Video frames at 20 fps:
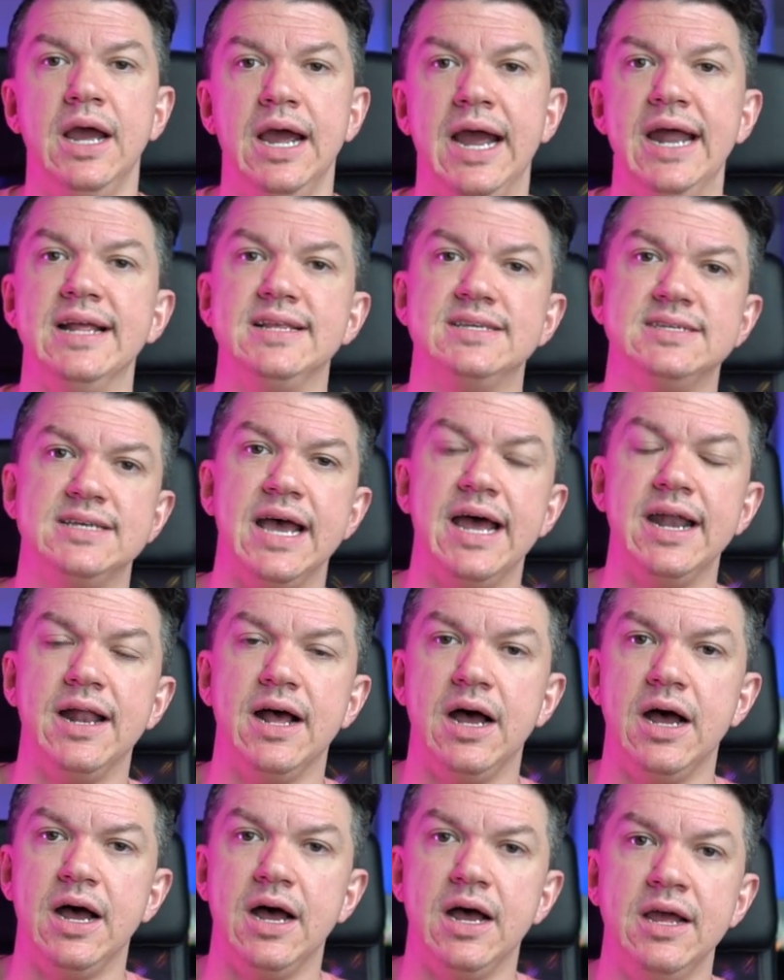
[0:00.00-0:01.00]
And it said,
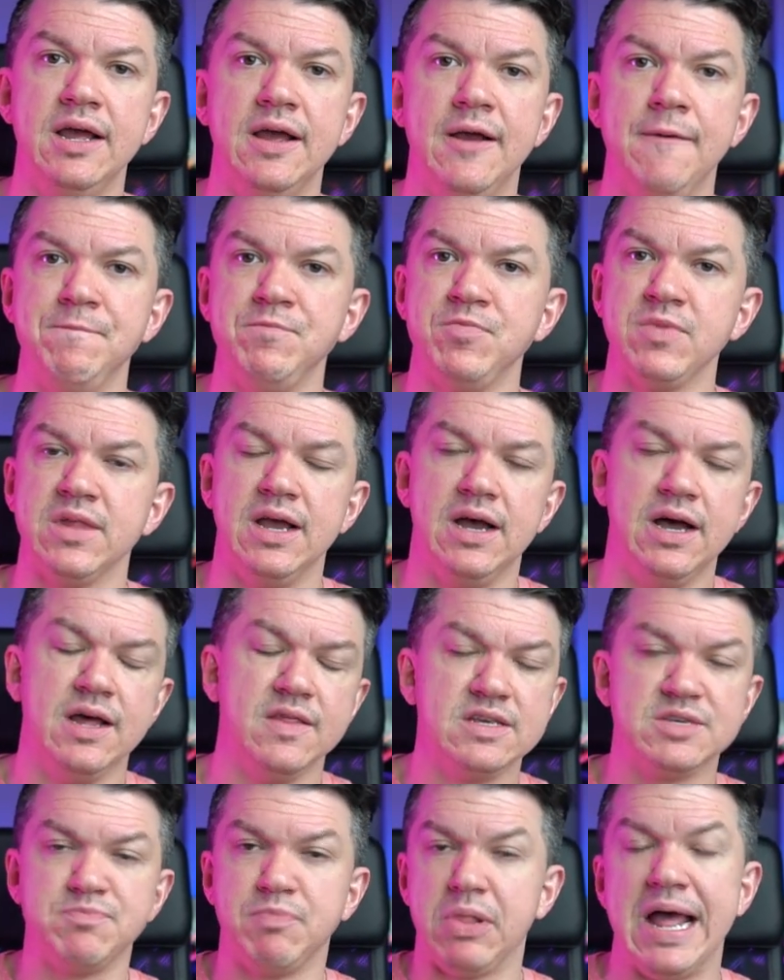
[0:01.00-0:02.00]
uh, uh,
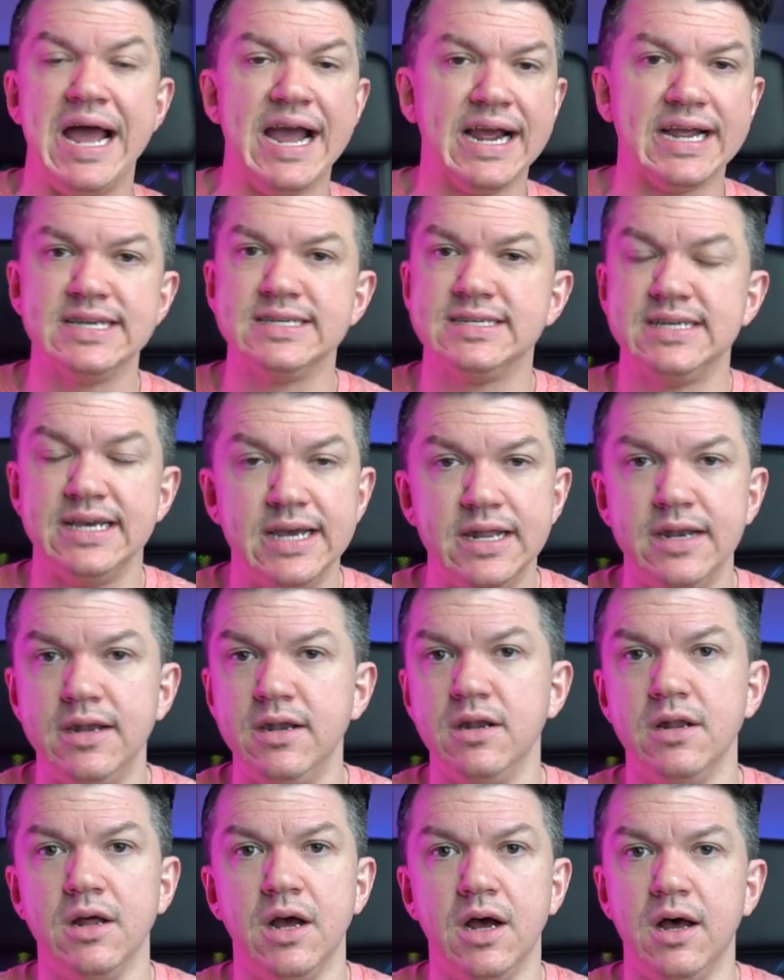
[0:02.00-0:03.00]
this plaque is
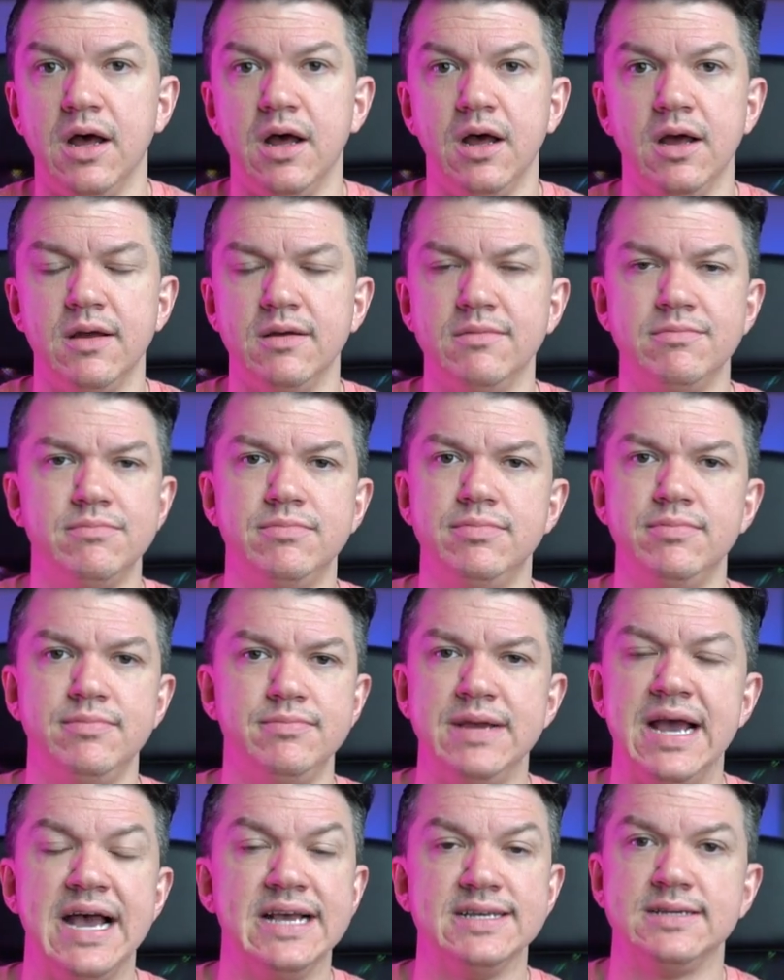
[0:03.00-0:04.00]
in uh,
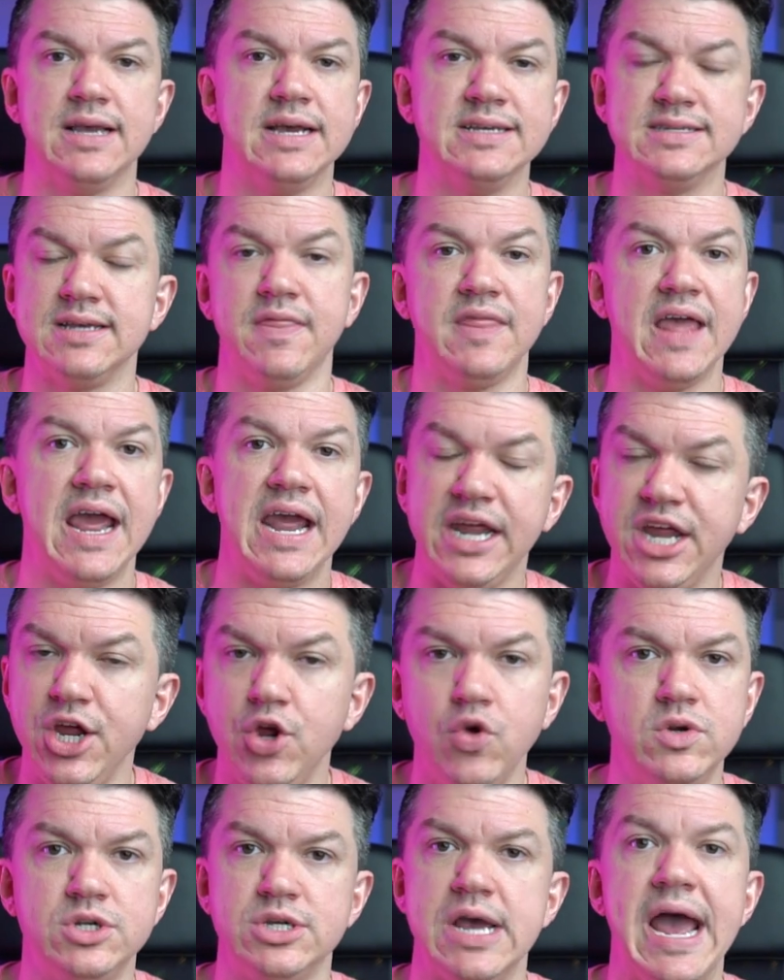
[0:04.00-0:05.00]
as, as a thank
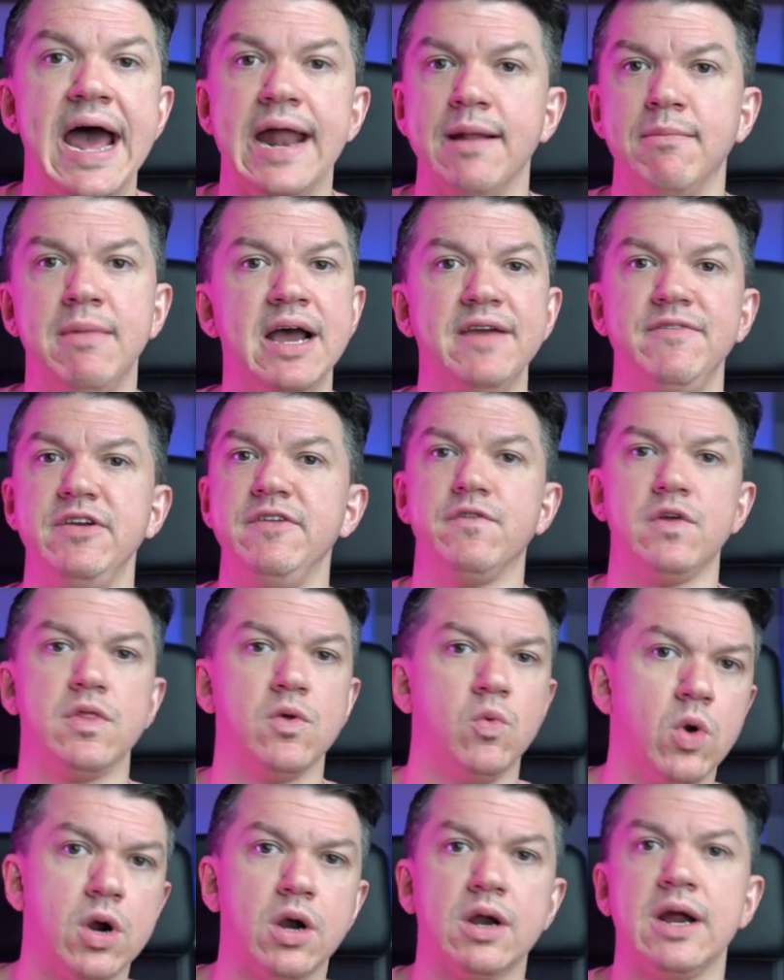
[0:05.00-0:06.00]
you to Adam Ivy for
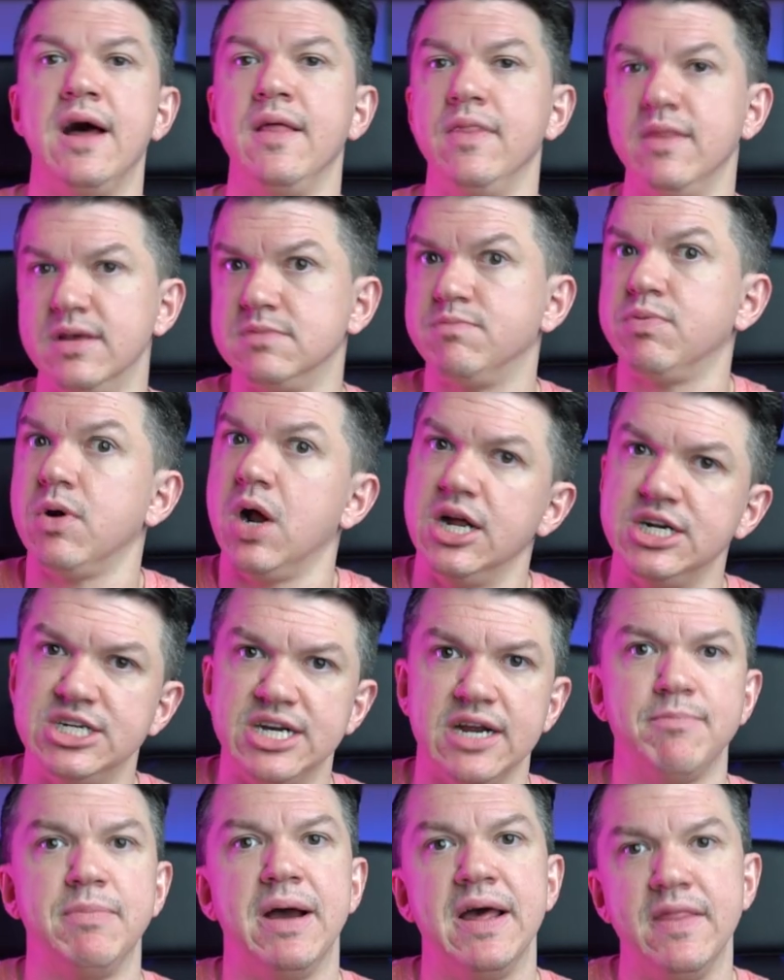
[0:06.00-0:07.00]
the work on this
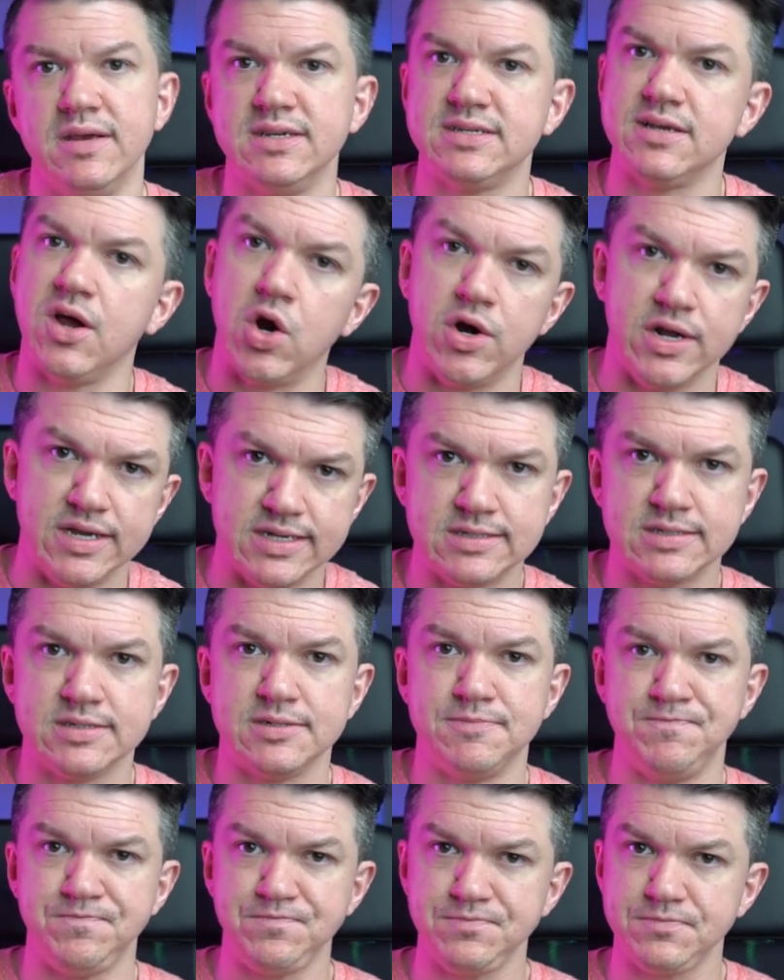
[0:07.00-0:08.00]
project by this artist.
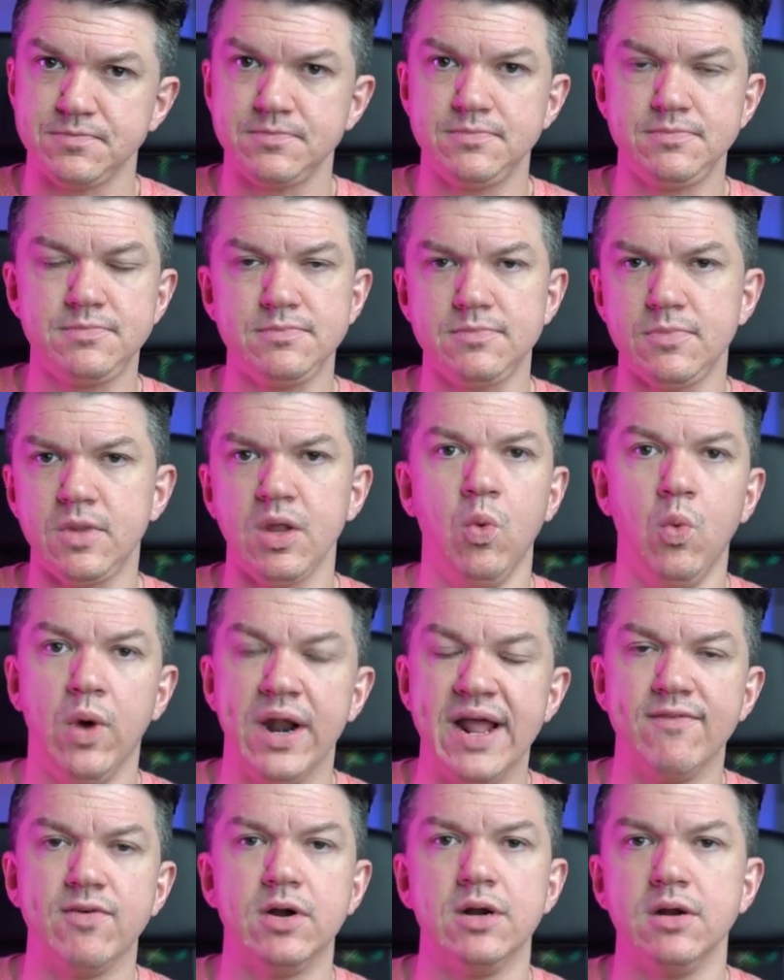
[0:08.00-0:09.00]

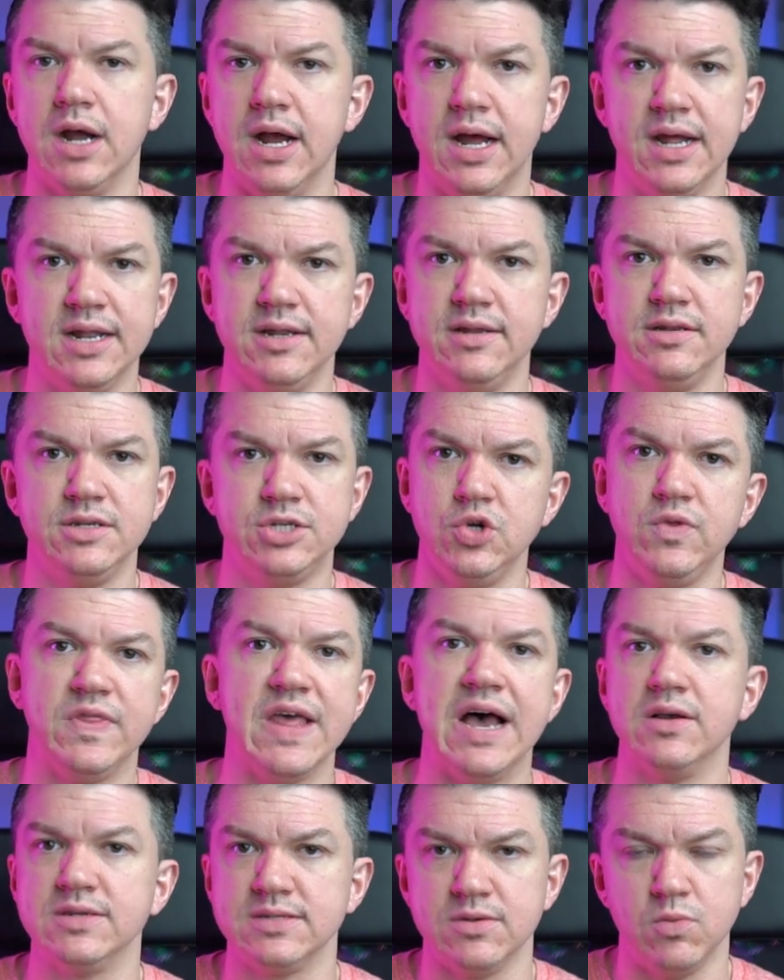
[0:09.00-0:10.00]
Whatever, uh, in two
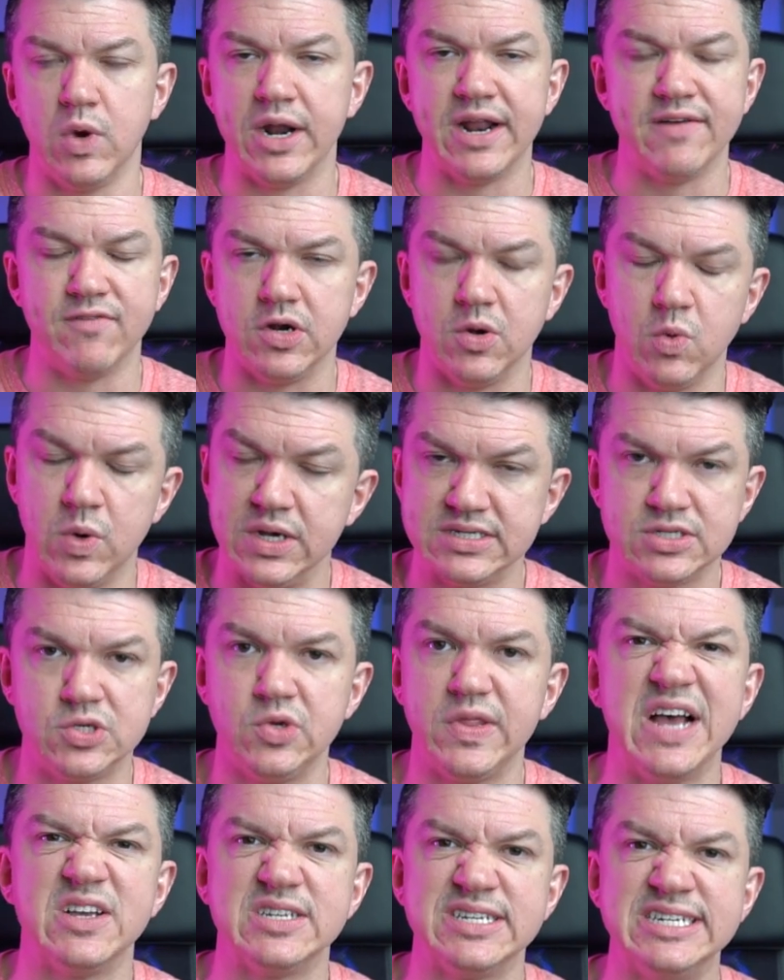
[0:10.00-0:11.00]
thousand, whatever it was,
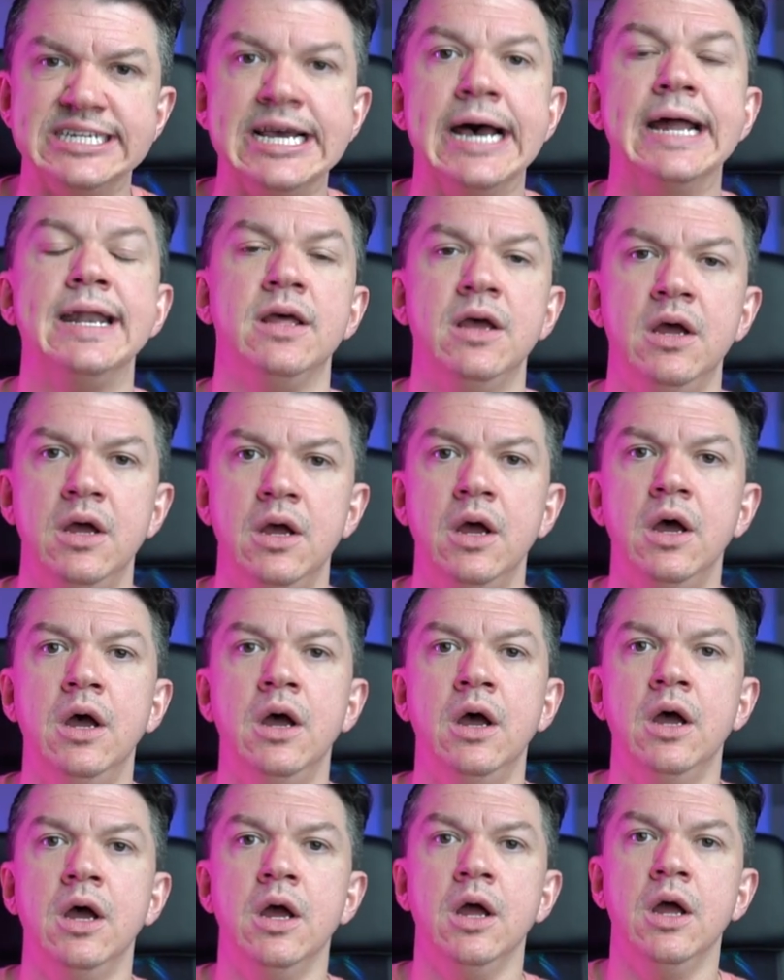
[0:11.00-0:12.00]
two thousand ten. And
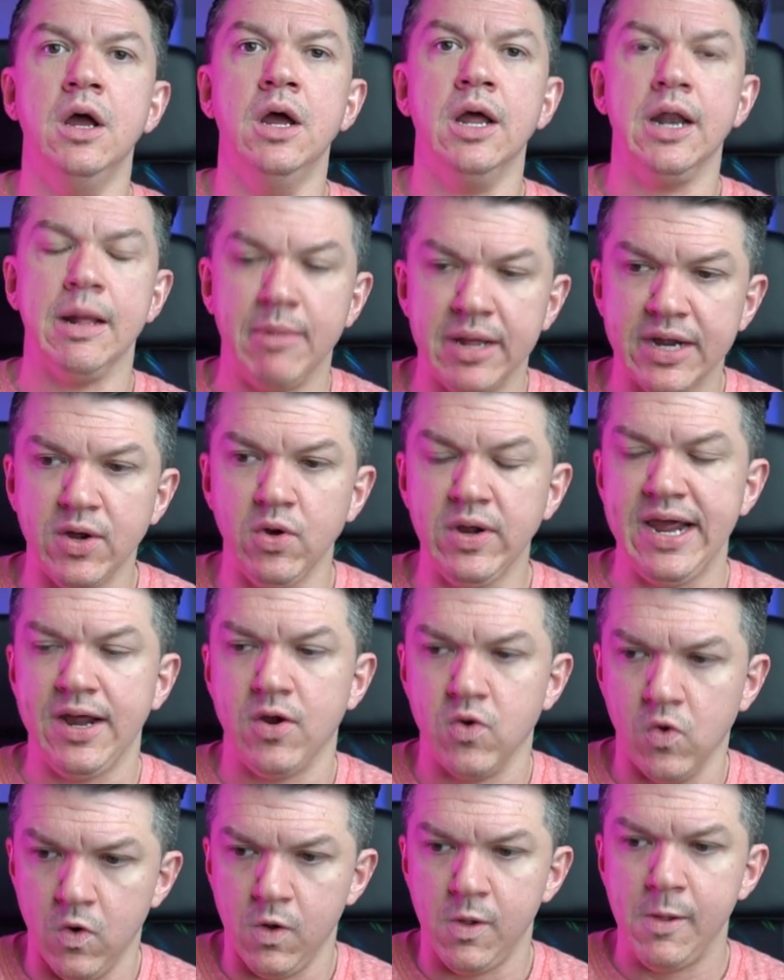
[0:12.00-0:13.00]
I'm like, okay,
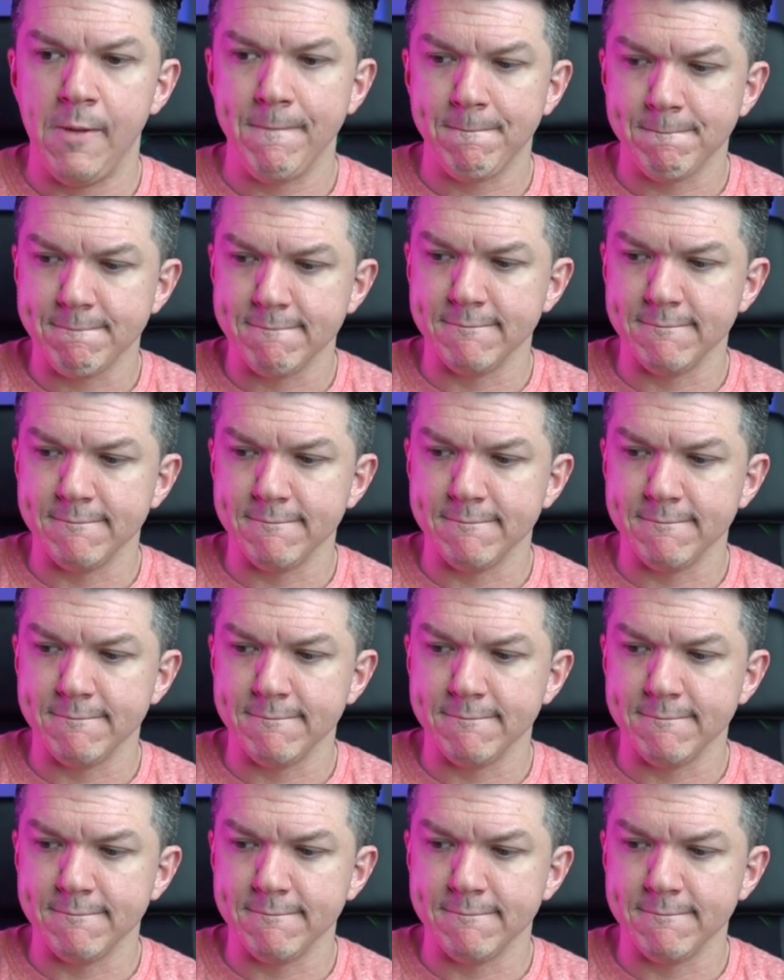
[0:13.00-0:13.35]
cool.